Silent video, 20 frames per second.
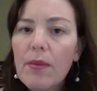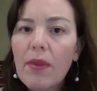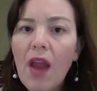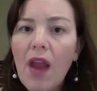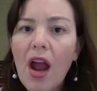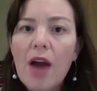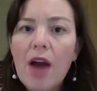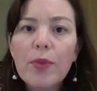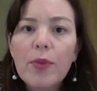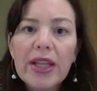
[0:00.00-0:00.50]

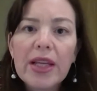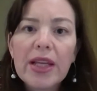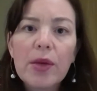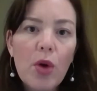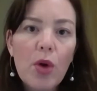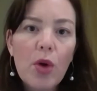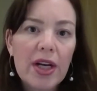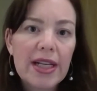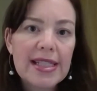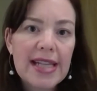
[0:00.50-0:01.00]
I really
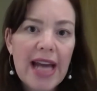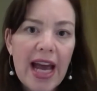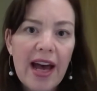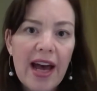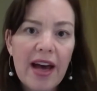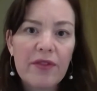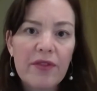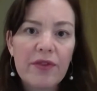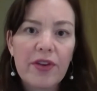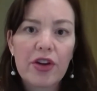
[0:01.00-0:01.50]
wanted to
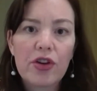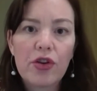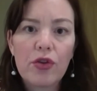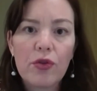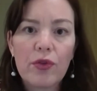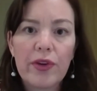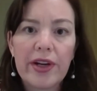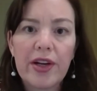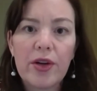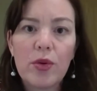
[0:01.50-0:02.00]
have a
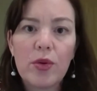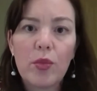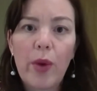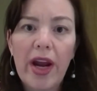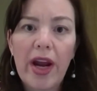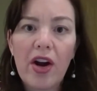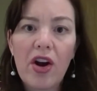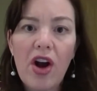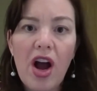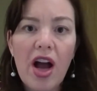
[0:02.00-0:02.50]
career
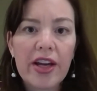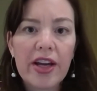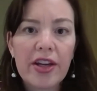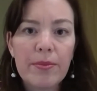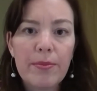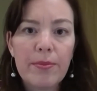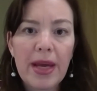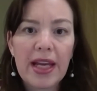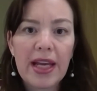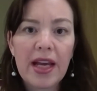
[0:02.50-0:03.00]
where I could
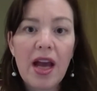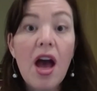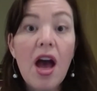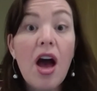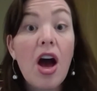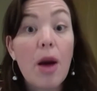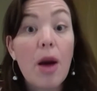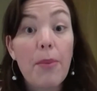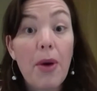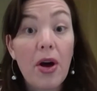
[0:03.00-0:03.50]
make
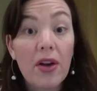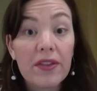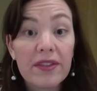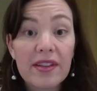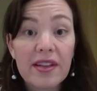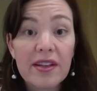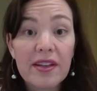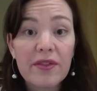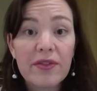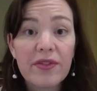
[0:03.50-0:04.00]
a
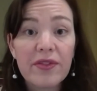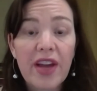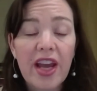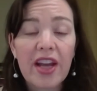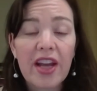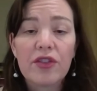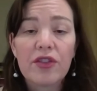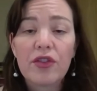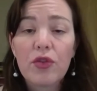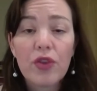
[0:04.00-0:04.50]
positive
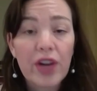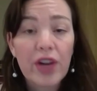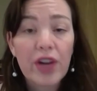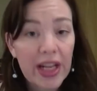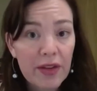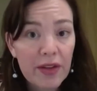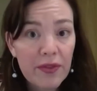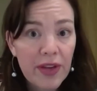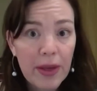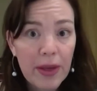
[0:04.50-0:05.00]
and
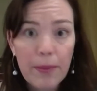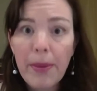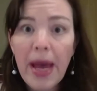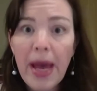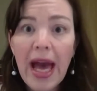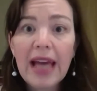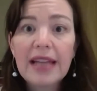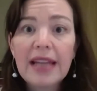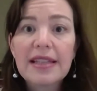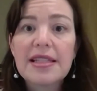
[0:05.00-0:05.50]
creative
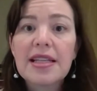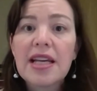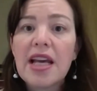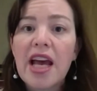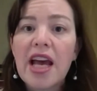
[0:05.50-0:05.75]
impact